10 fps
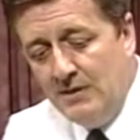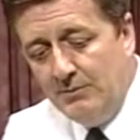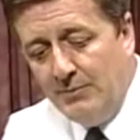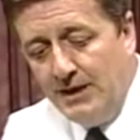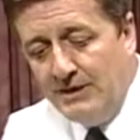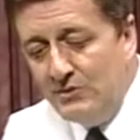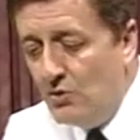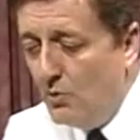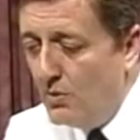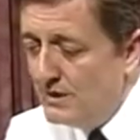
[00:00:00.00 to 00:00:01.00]
But I
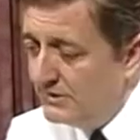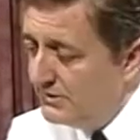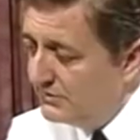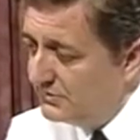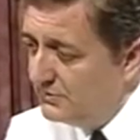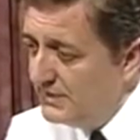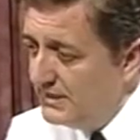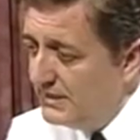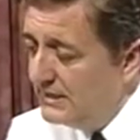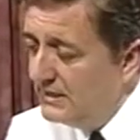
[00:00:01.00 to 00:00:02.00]
don't want this to
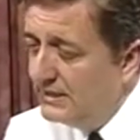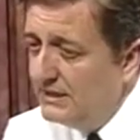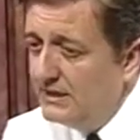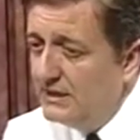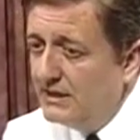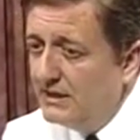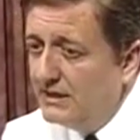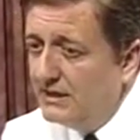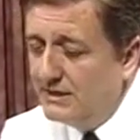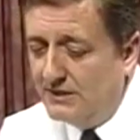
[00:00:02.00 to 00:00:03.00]
be
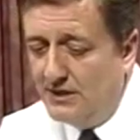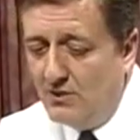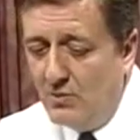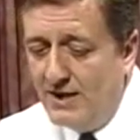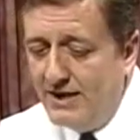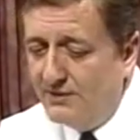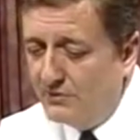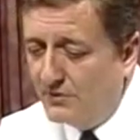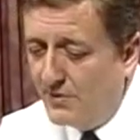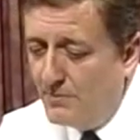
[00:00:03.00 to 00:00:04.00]
a way,
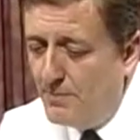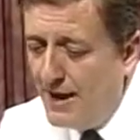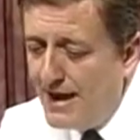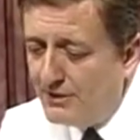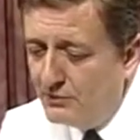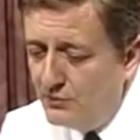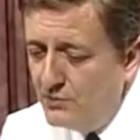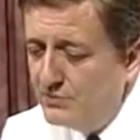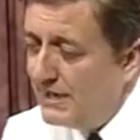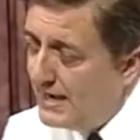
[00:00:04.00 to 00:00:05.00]
sort of a
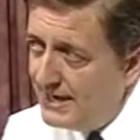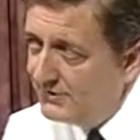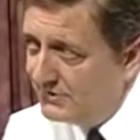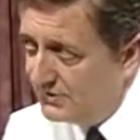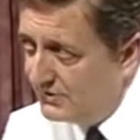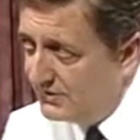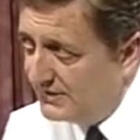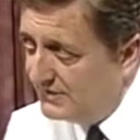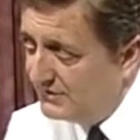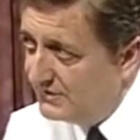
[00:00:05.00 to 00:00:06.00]
backroom tax
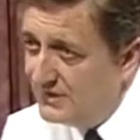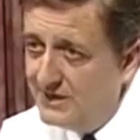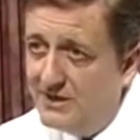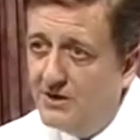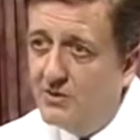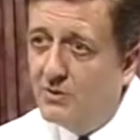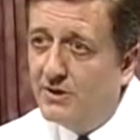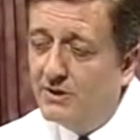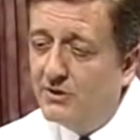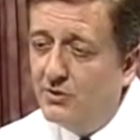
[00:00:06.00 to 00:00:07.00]
increase,
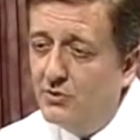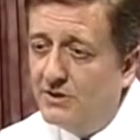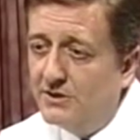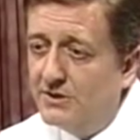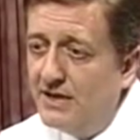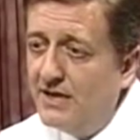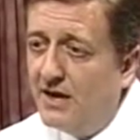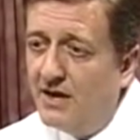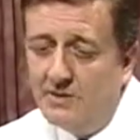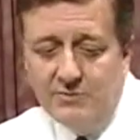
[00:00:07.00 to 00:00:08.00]
where you can take
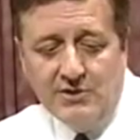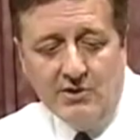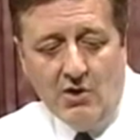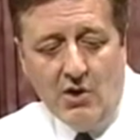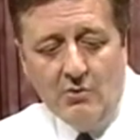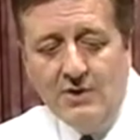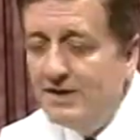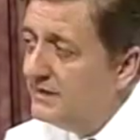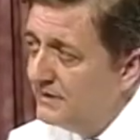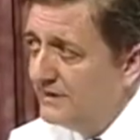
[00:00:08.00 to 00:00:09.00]
items that are
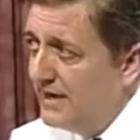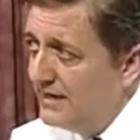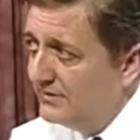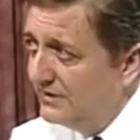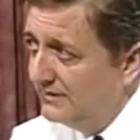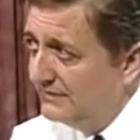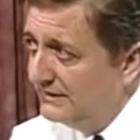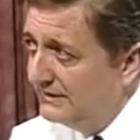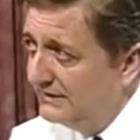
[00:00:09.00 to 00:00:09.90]
already in the tax levy,